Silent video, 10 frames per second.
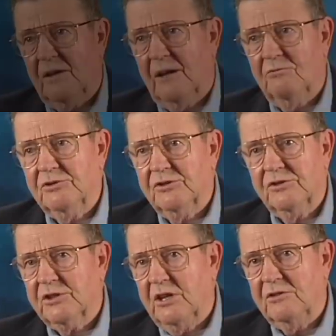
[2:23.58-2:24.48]
I
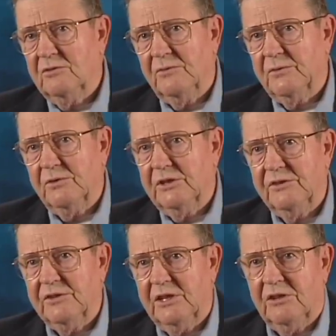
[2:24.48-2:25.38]
wasn't scheduled for
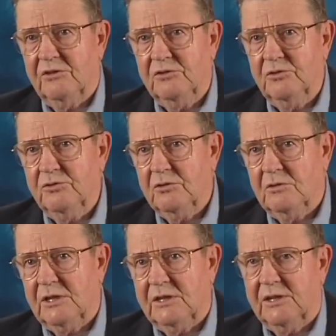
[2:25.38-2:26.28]
anything unusual
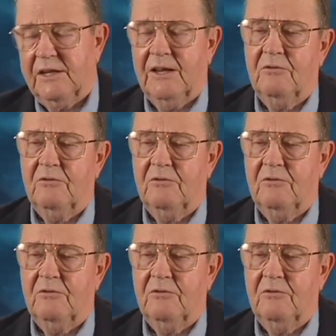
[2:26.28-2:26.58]
that day.